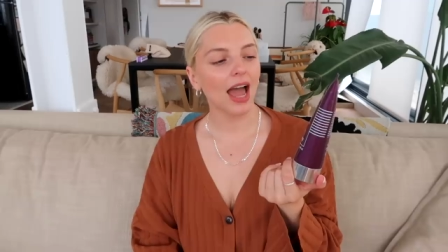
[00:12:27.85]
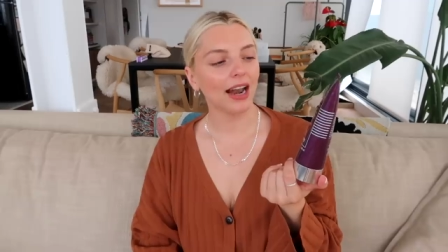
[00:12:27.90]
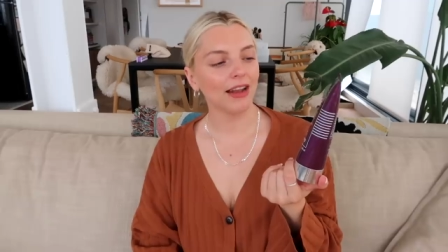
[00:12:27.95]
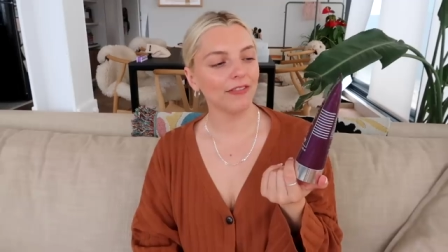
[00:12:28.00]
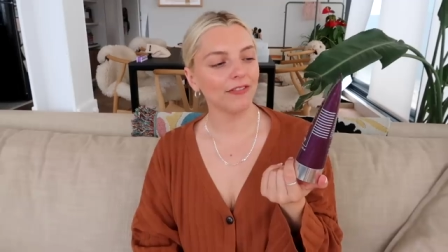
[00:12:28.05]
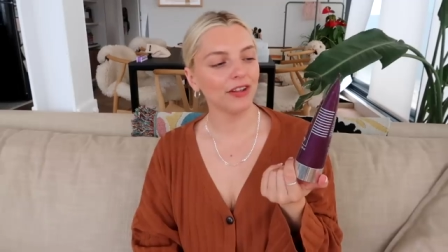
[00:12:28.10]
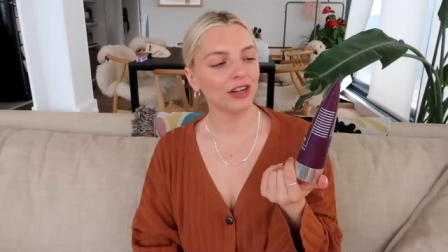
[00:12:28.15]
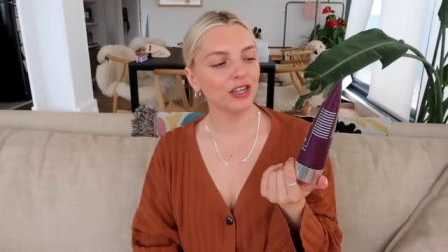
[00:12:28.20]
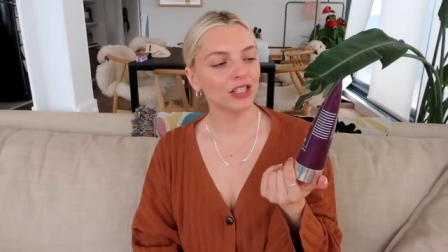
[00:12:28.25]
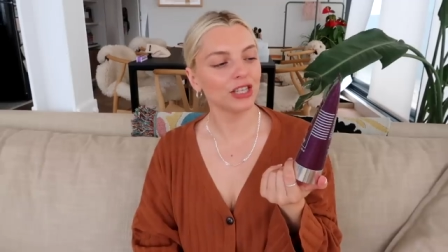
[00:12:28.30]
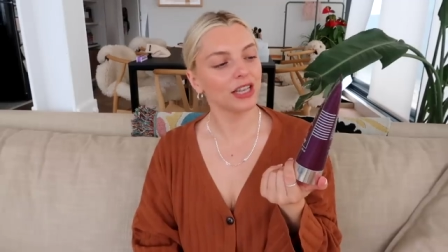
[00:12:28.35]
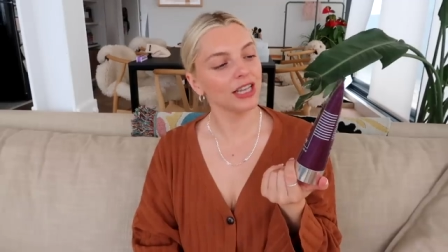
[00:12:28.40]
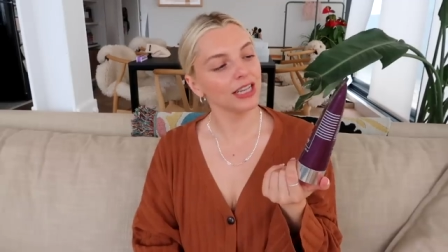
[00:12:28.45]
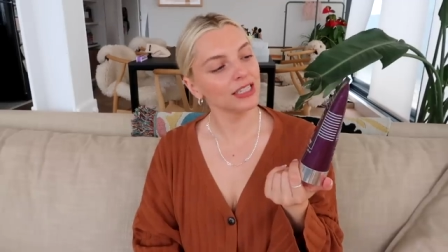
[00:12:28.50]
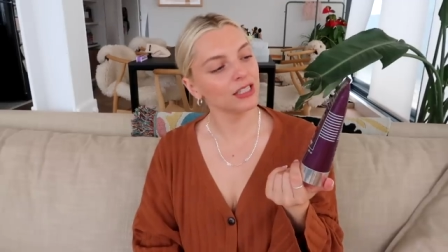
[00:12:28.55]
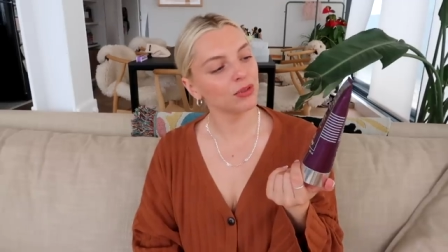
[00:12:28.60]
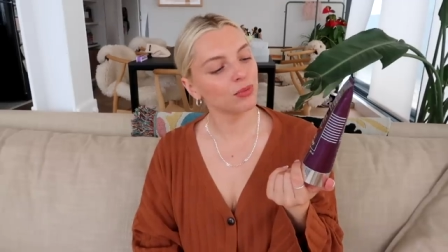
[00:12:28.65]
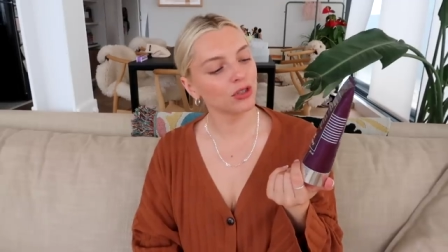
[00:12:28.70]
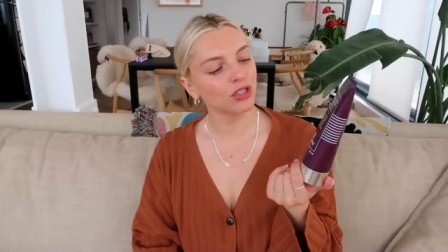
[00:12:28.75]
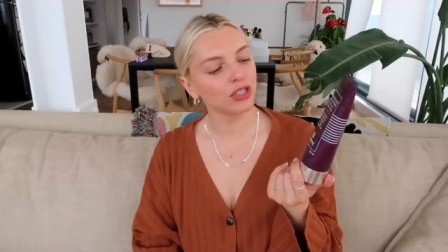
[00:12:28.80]
And I finished
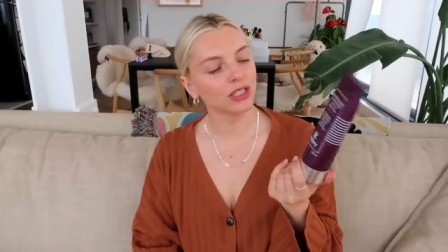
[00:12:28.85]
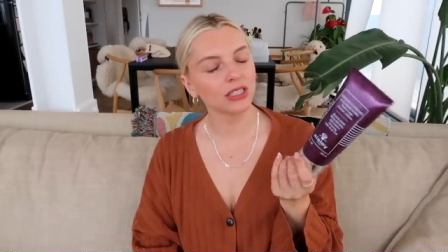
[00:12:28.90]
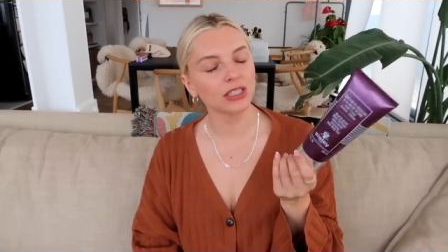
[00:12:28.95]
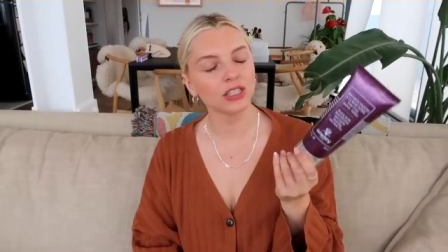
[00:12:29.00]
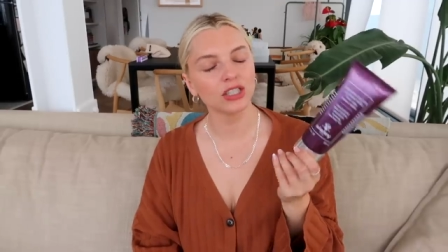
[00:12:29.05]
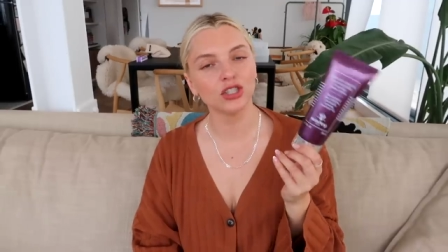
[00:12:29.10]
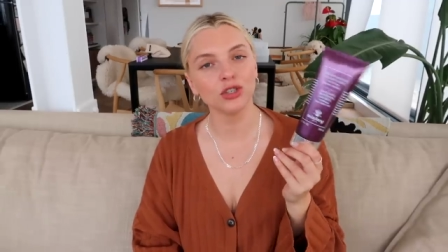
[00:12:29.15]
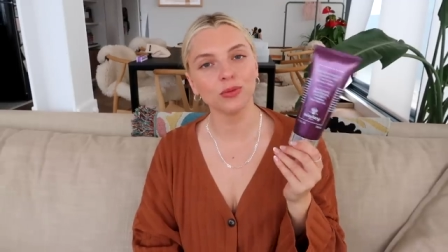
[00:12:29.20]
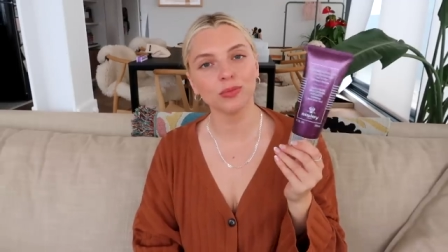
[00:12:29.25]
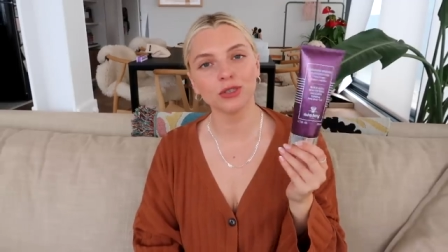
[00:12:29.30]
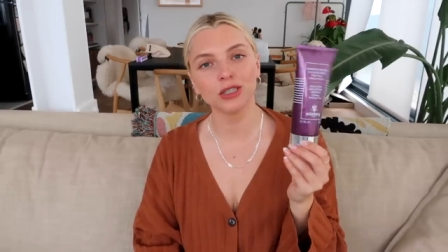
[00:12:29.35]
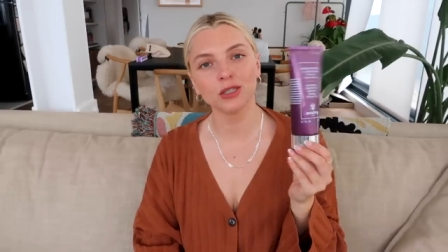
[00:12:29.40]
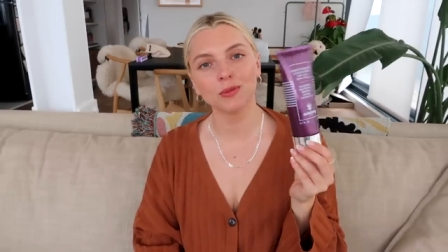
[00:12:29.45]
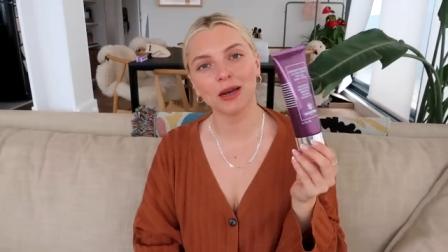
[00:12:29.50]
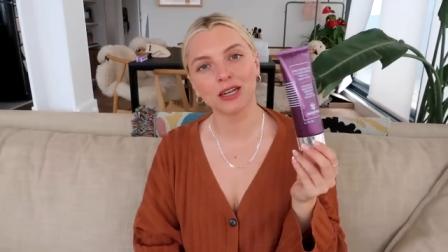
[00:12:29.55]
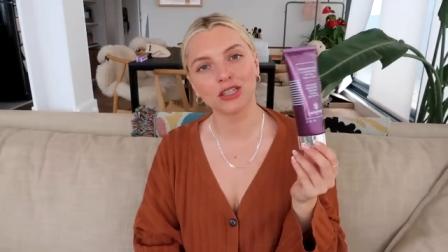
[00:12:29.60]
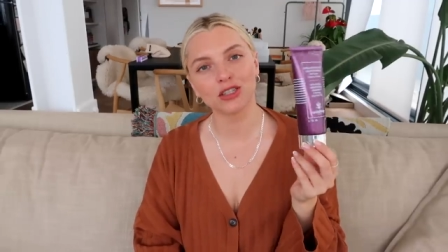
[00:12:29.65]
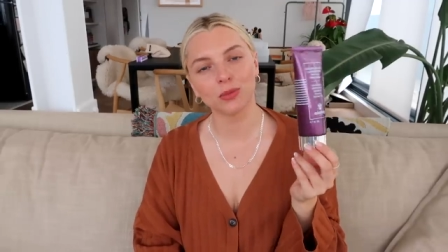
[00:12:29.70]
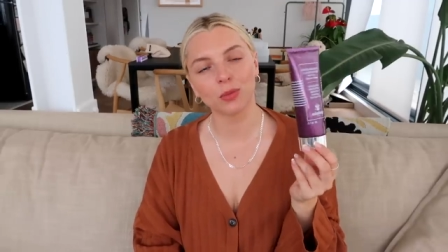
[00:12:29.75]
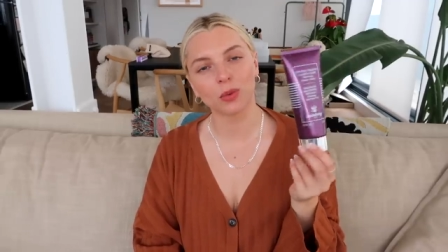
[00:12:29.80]
this, which is a super
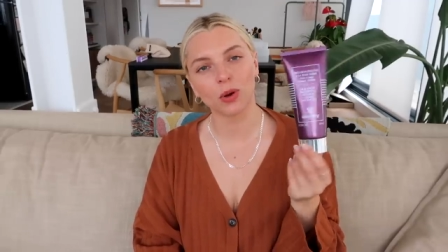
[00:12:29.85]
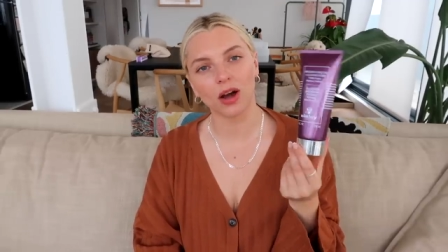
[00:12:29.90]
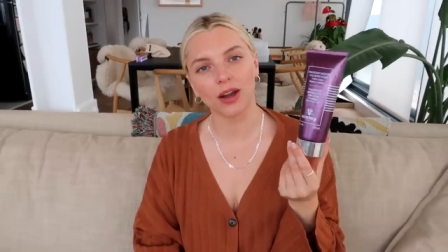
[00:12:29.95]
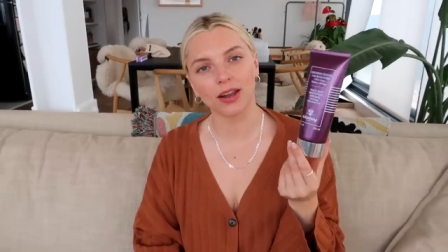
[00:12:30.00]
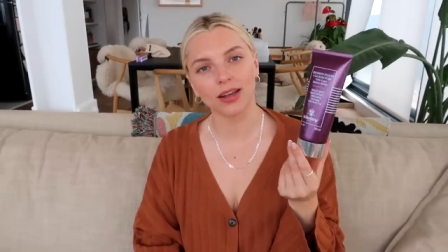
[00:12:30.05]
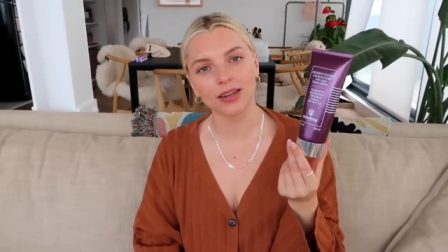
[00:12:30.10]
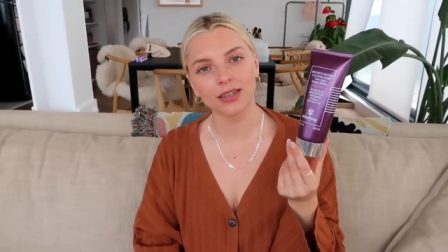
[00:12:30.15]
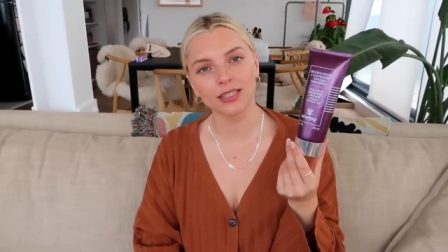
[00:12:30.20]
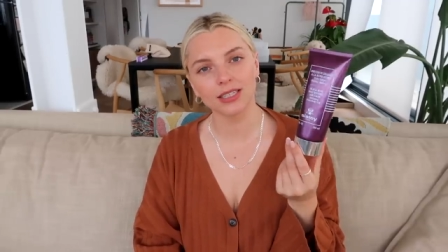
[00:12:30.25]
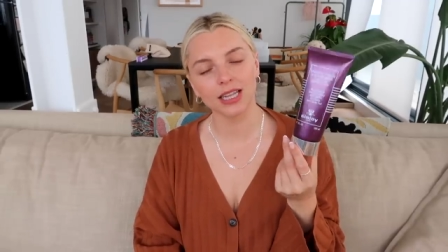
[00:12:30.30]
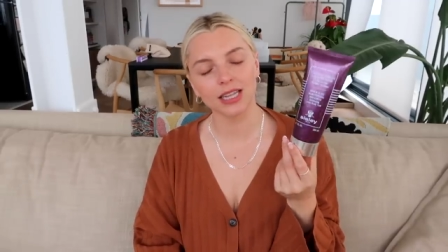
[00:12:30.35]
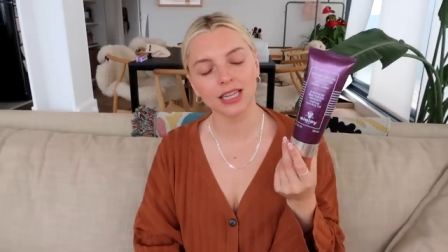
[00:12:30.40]
special product.